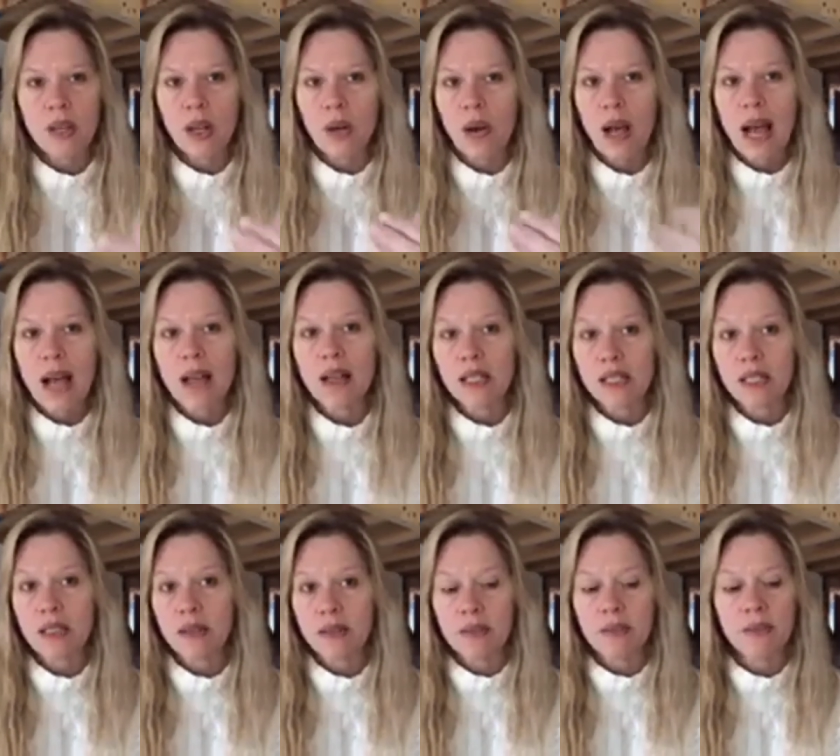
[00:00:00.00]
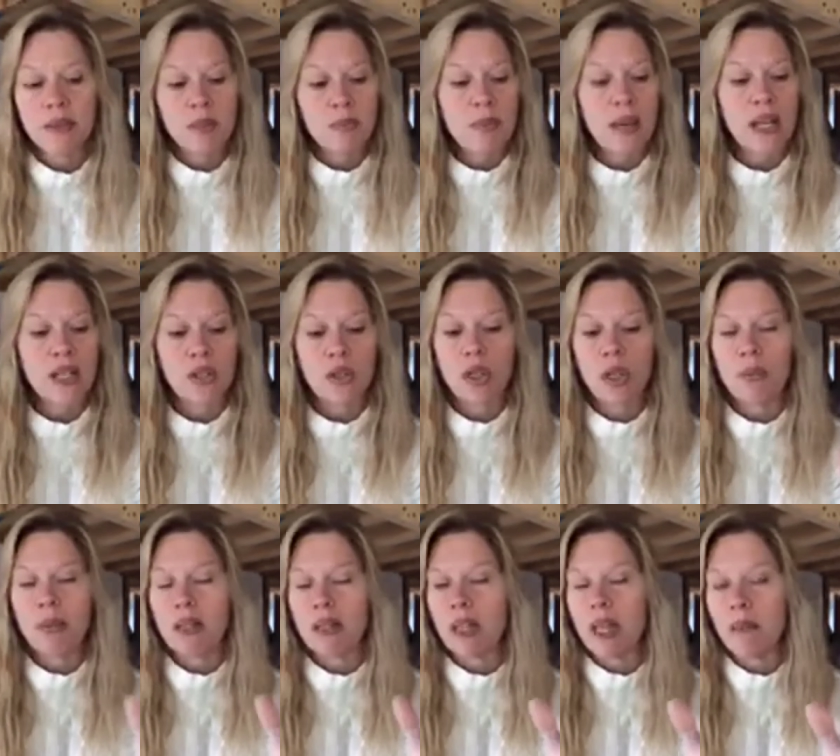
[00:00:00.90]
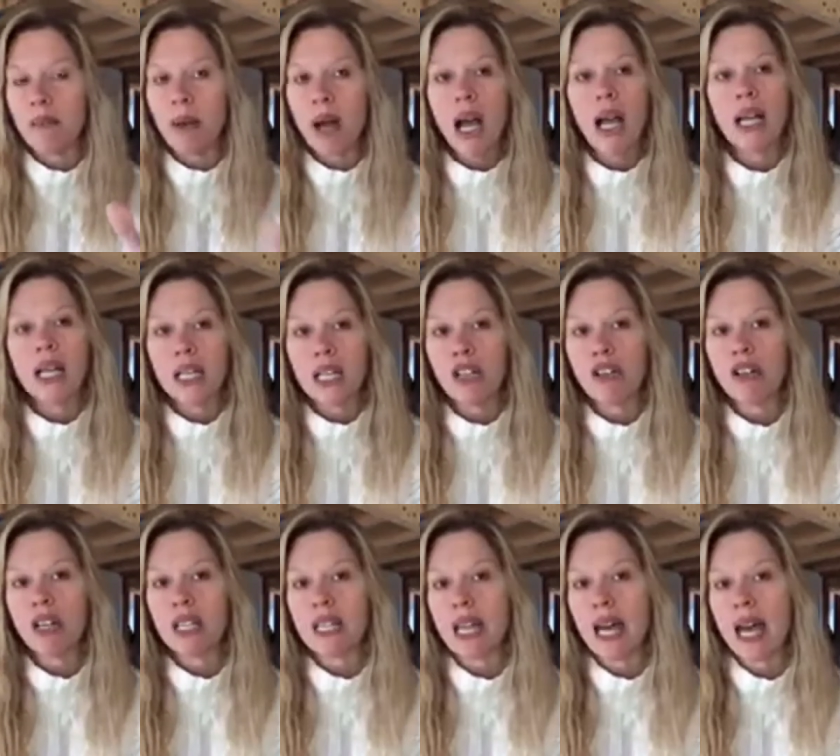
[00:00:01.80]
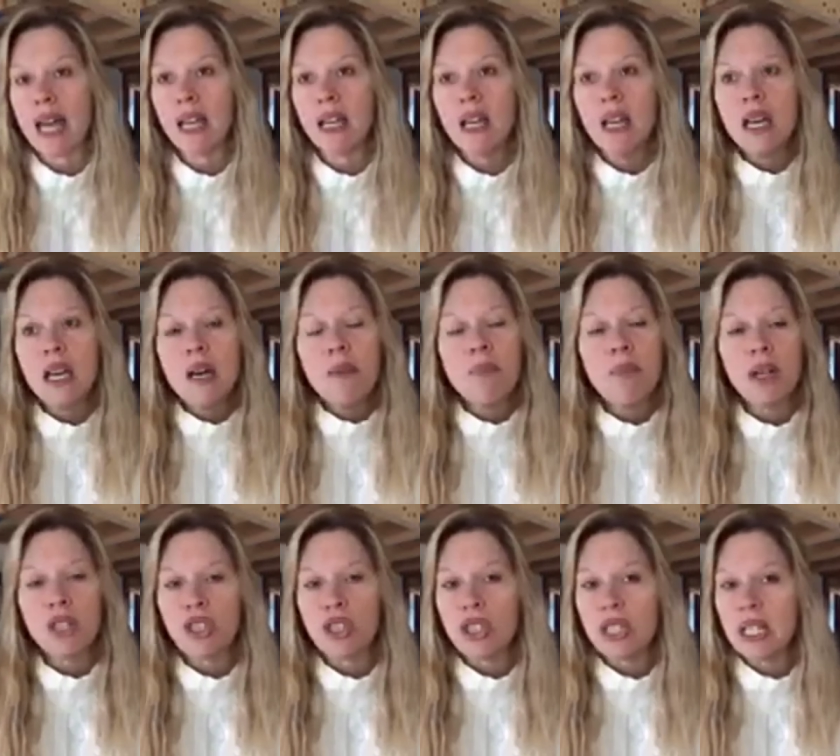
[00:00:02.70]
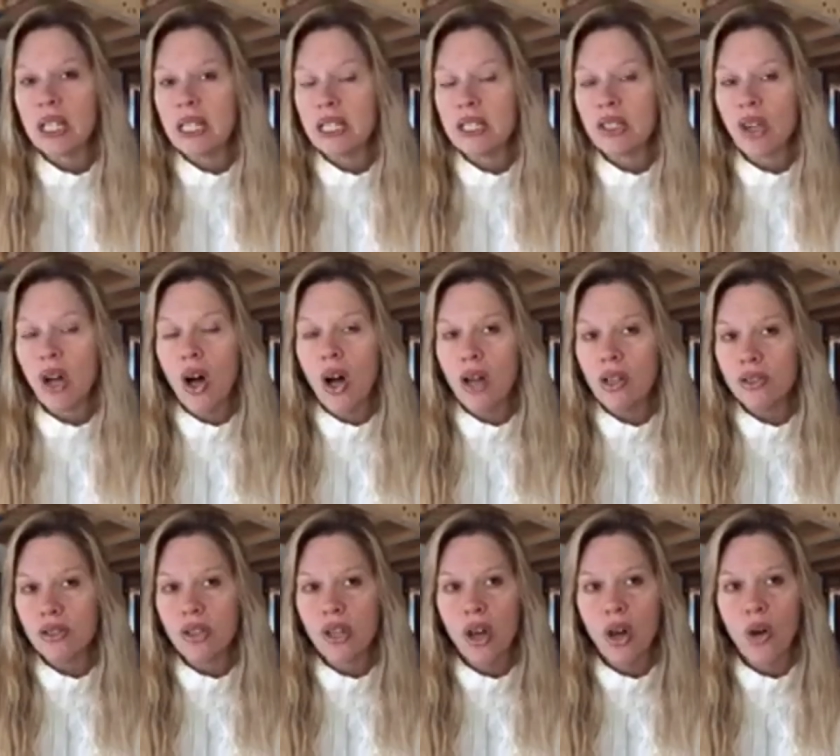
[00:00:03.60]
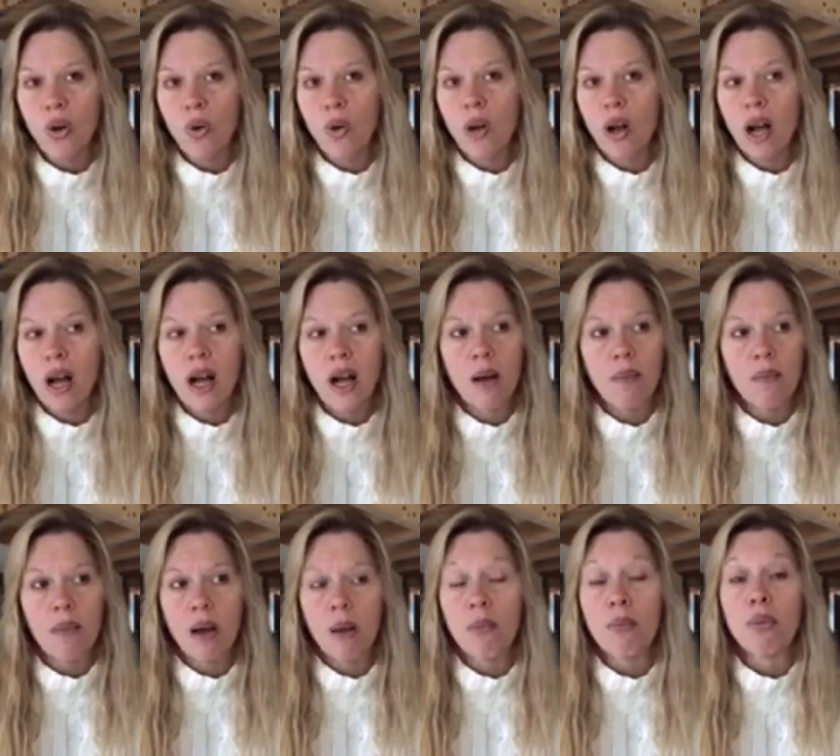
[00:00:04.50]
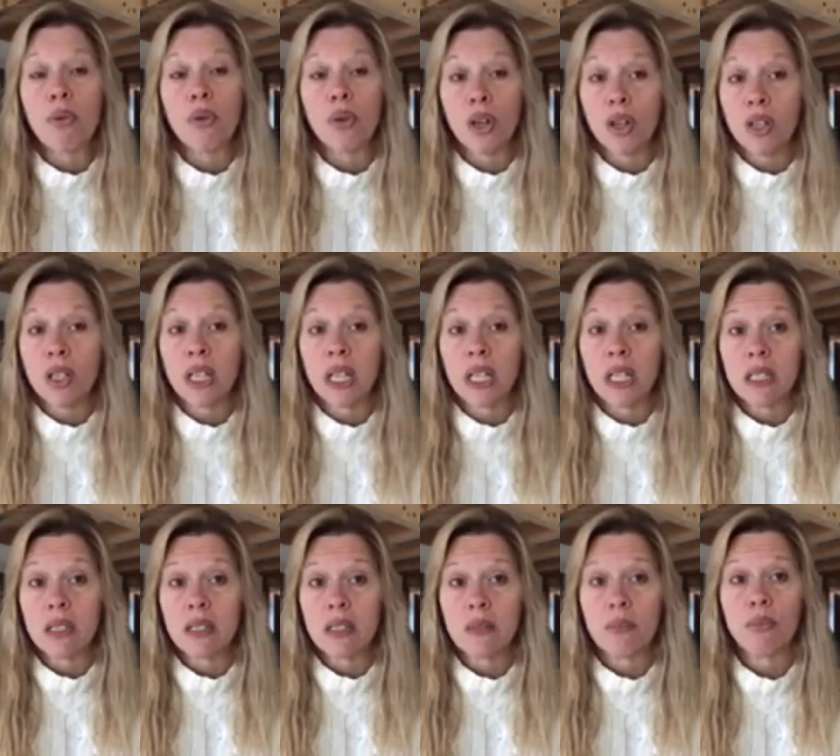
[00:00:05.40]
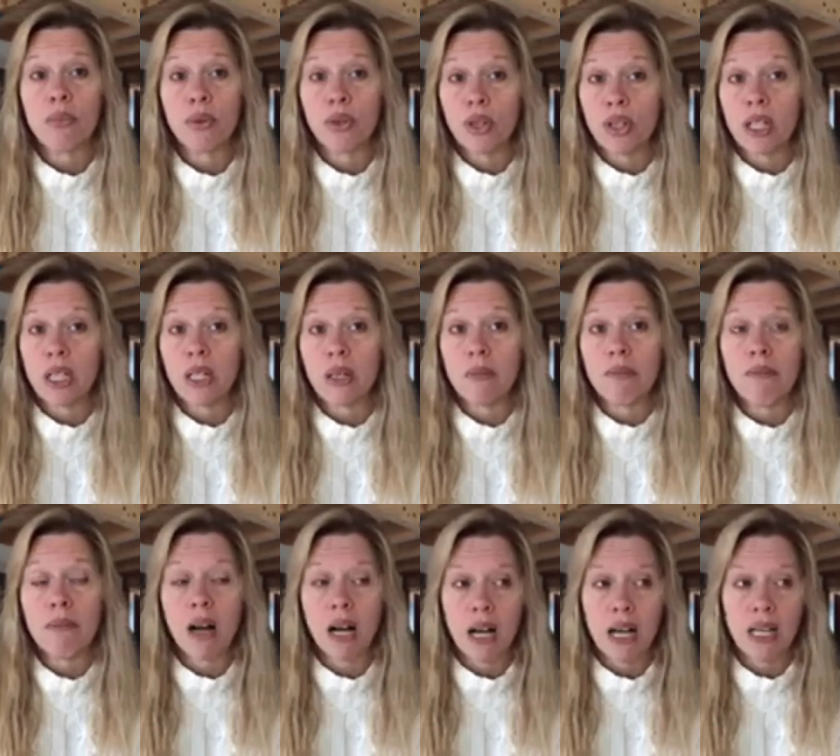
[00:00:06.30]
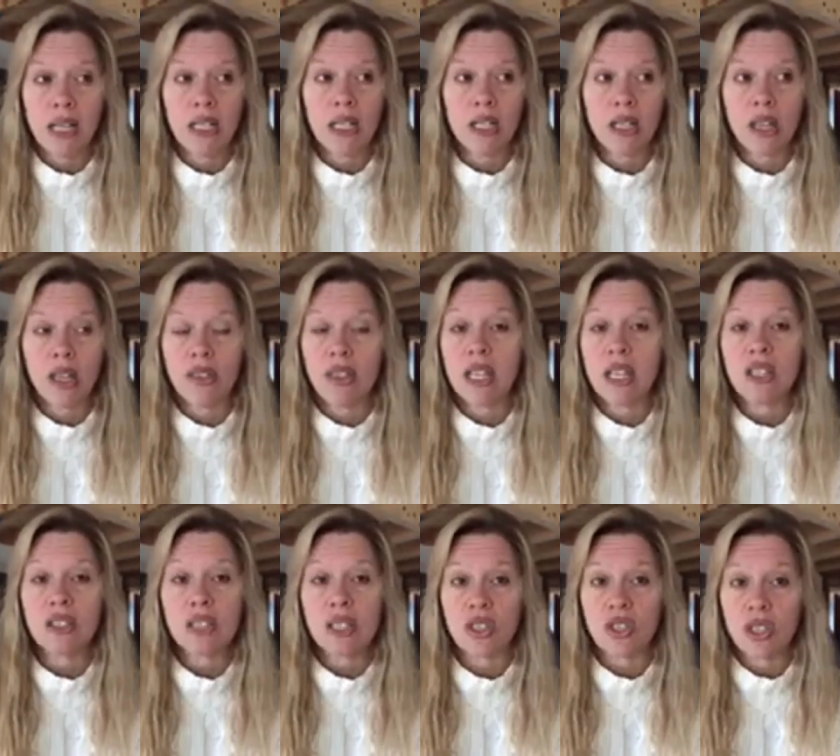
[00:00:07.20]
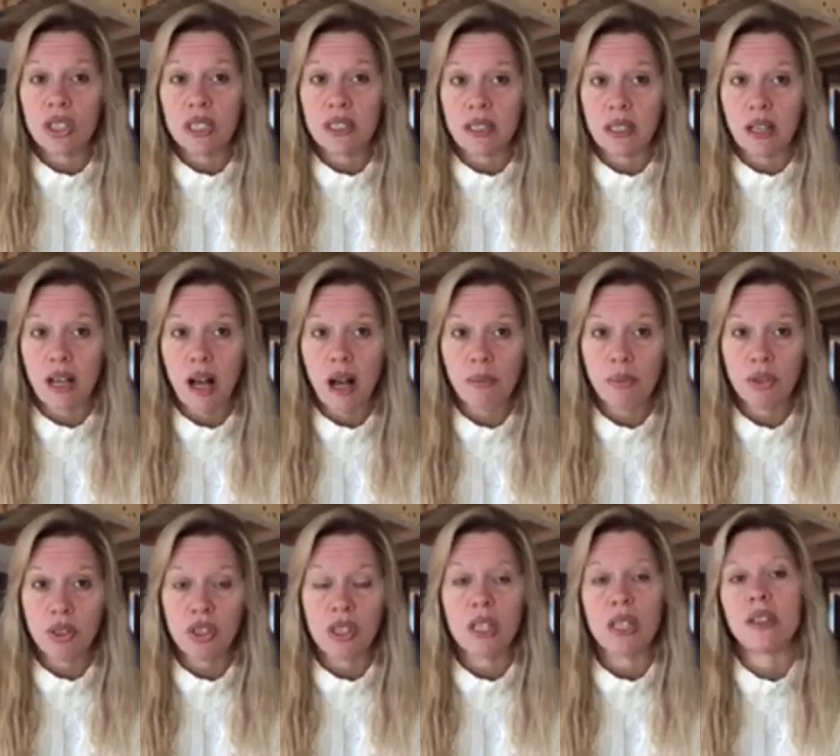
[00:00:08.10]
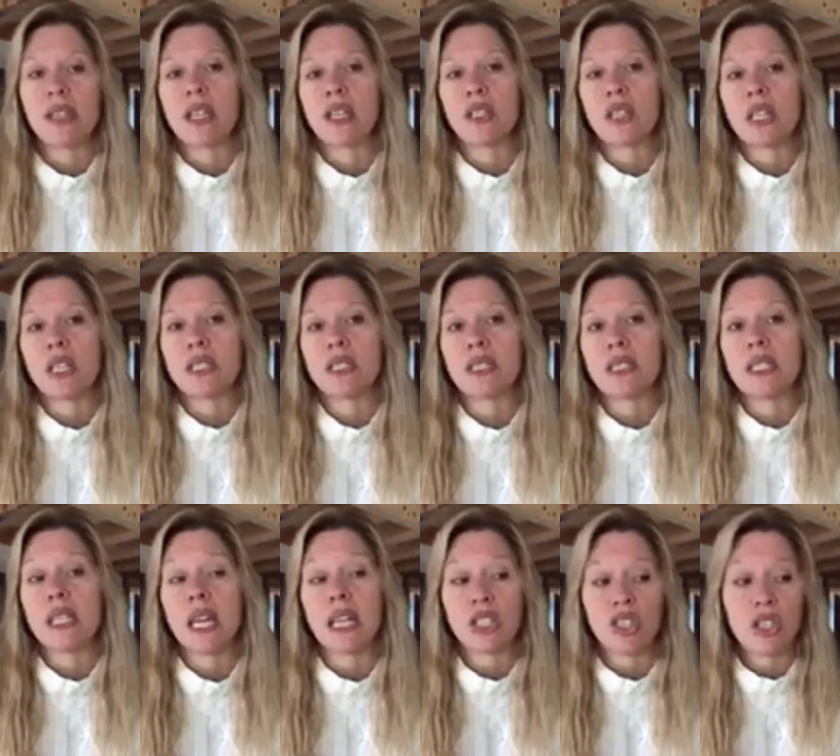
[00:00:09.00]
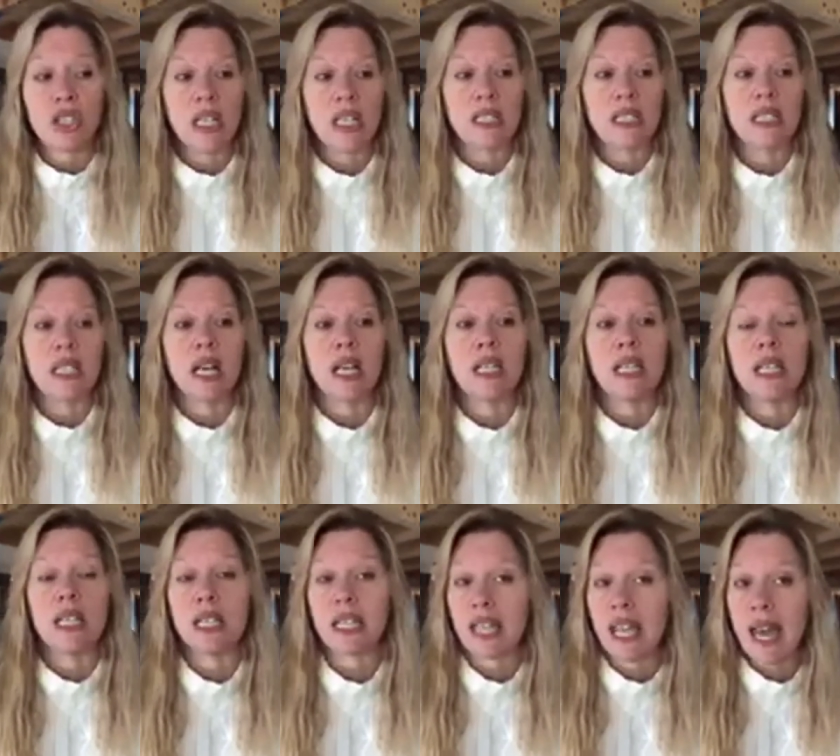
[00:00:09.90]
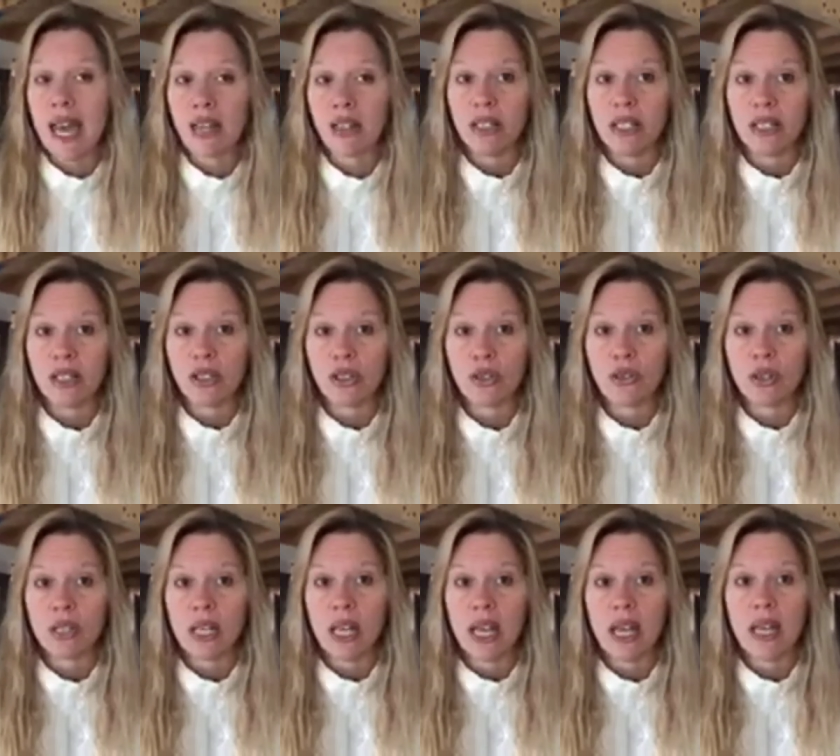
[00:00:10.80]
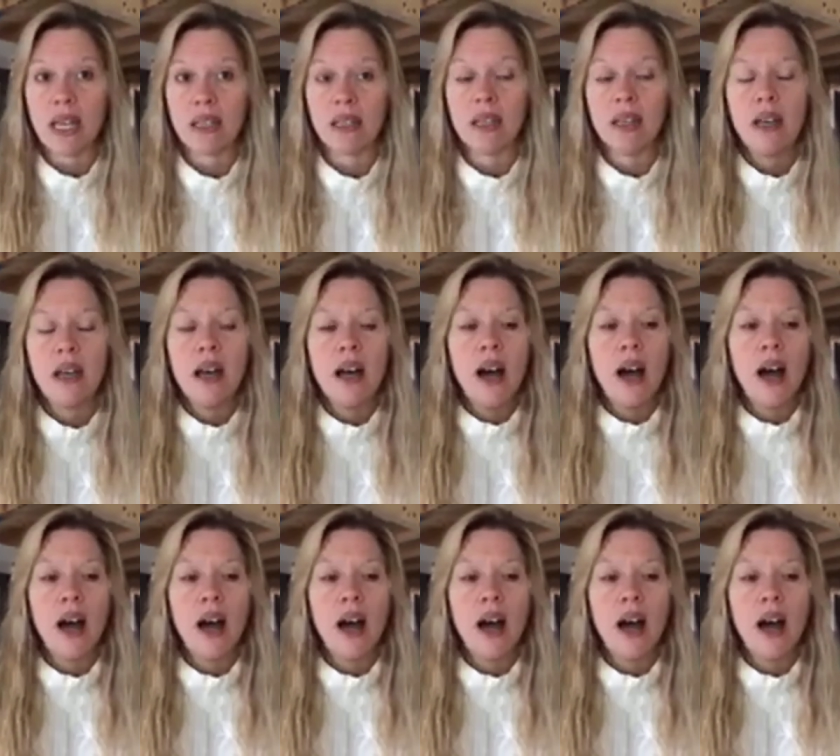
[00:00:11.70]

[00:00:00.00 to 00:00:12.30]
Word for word: you know spectrum and, and pioneering that. But she is also um, a brilliant, brilliant mind. The things that she has accomplished and the things that, that she has done in the cattle industry and